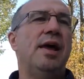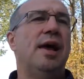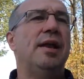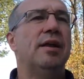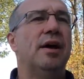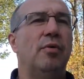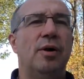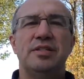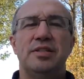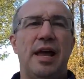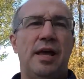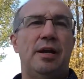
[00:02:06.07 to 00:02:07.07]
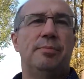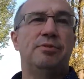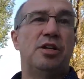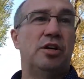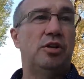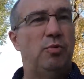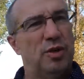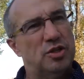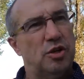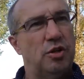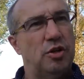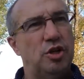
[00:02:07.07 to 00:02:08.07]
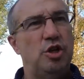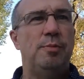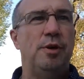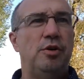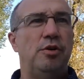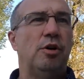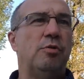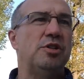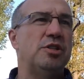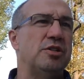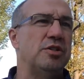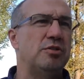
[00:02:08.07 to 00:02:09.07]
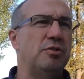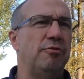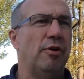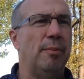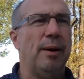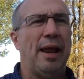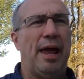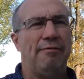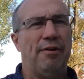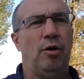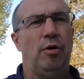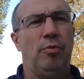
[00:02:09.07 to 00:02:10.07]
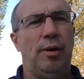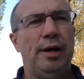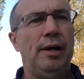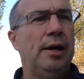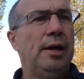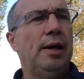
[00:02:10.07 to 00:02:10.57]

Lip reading: and Wednesday headed up to Cuba, New York, which isn't too far, about a half hour away,